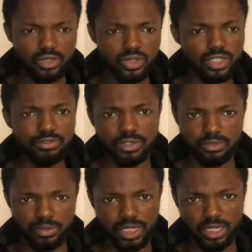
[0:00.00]
So if
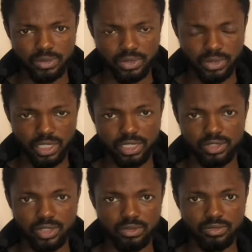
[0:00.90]
you've been able to
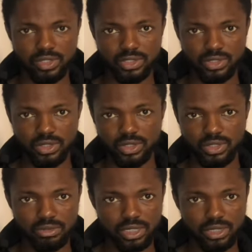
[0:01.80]
get some of this
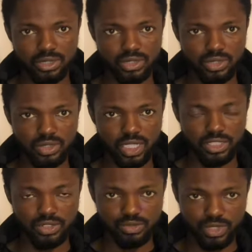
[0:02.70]
document,
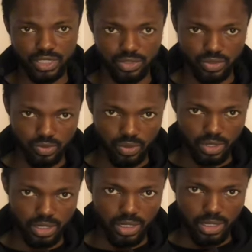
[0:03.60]
and you're ready to
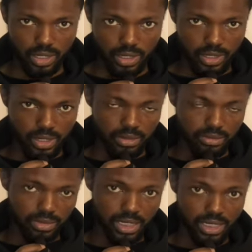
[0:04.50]
work,
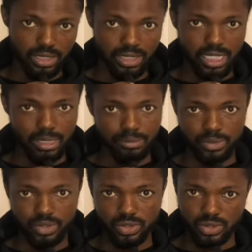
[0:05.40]
there's an app
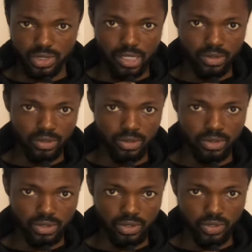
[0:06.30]
you could
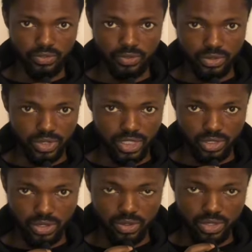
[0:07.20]
download on your phone.
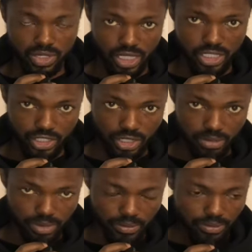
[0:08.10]
It's called
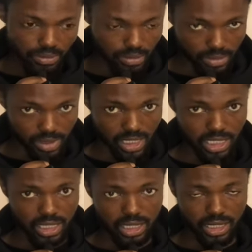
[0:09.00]
ZenJob,
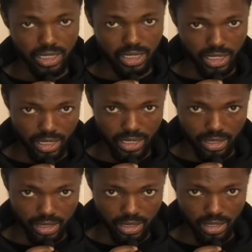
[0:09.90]
Zen
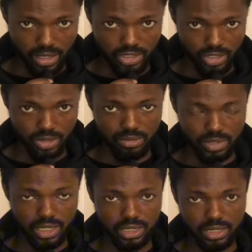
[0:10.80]
and Job.
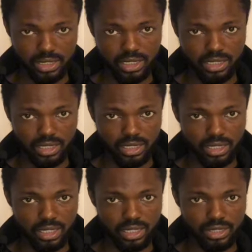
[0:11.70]
That's
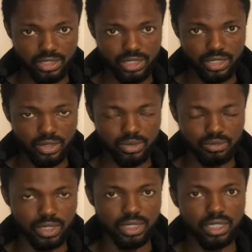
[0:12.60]
Zenjob.